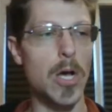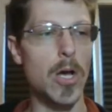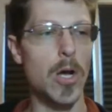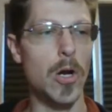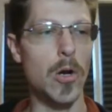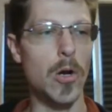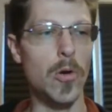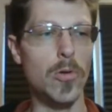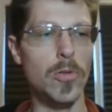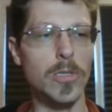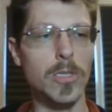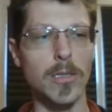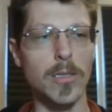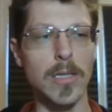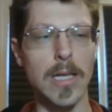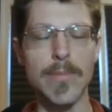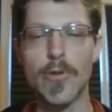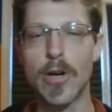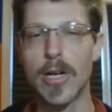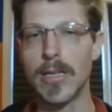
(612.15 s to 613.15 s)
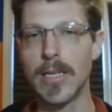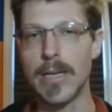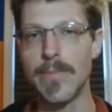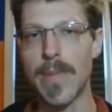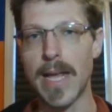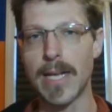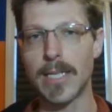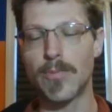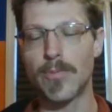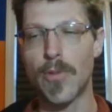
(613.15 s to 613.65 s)
who deliberately
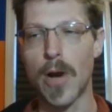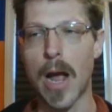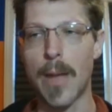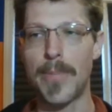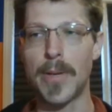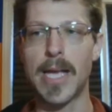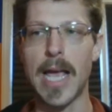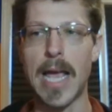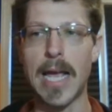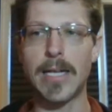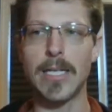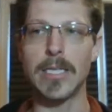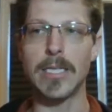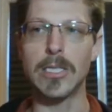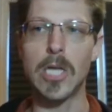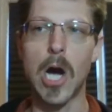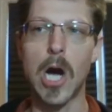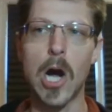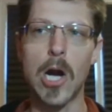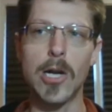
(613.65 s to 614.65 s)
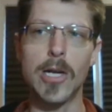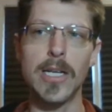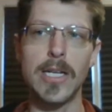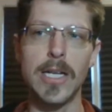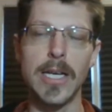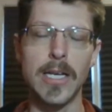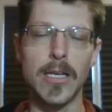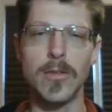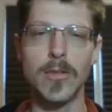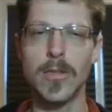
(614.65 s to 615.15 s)
makes propaganda
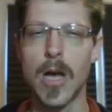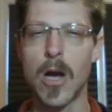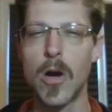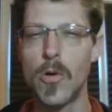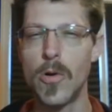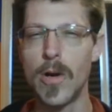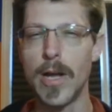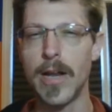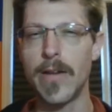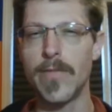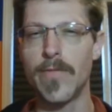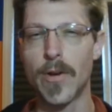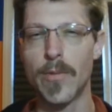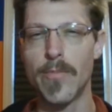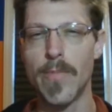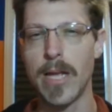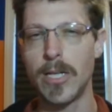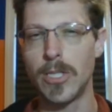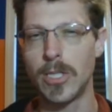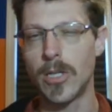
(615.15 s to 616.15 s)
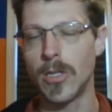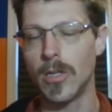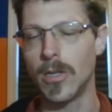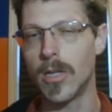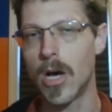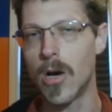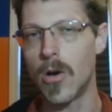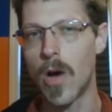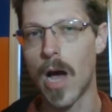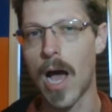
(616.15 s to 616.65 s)
targeting low information,
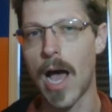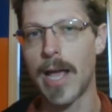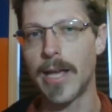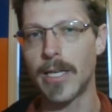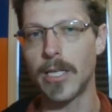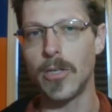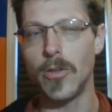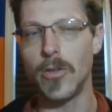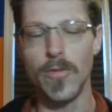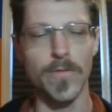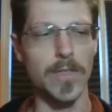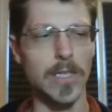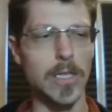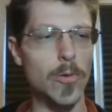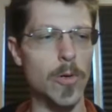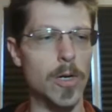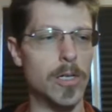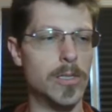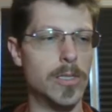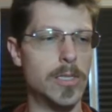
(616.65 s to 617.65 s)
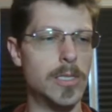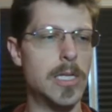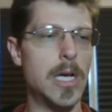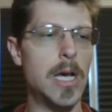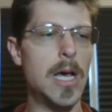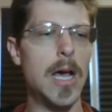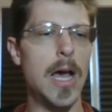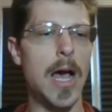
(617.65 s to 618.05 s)
low IQ viewers.